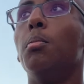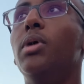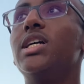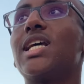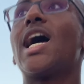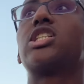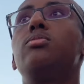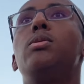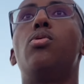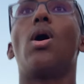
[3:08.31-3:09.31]
but it's actually
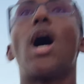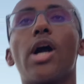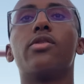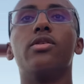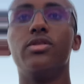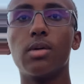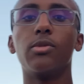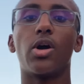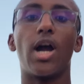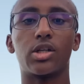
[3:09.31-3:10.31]
people higher than them
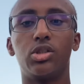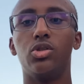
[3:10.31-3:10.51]
that are actually